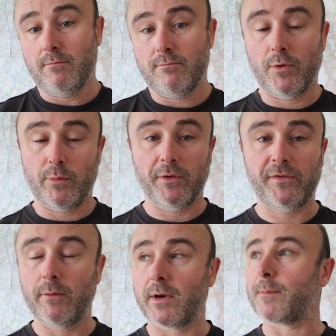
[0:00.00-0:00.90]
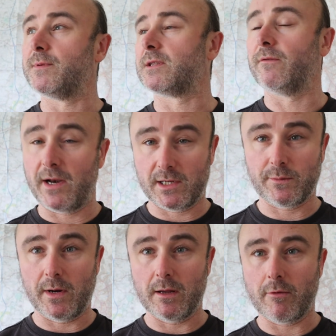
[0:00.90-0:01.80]
But we'll see what happens to
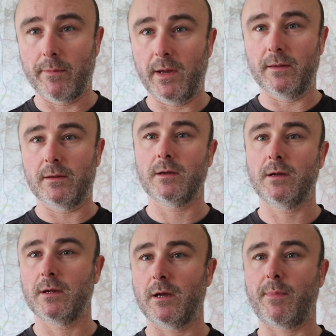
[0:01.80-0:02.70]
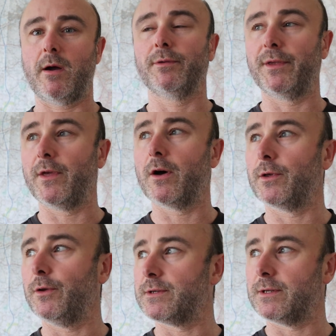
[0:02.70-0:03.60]
Venezuela. I mean, apparently they are
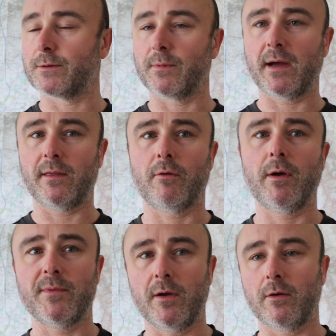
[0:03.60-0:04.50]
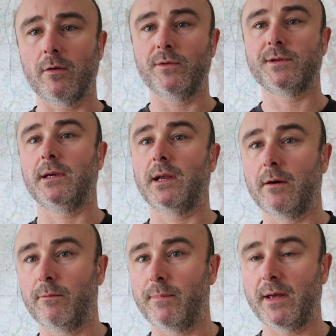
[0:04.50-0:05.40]
using some kind of cryptocurrency
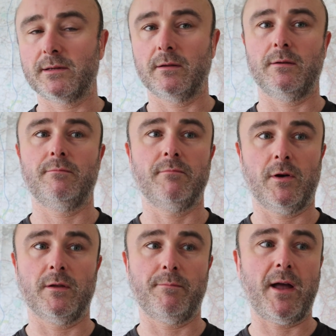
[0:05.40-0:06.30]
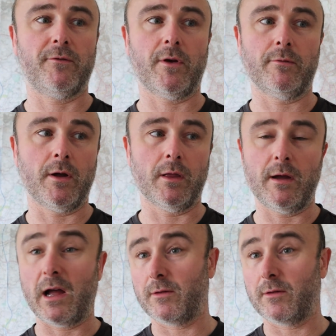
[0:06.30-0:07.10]
now based on the petrodollar.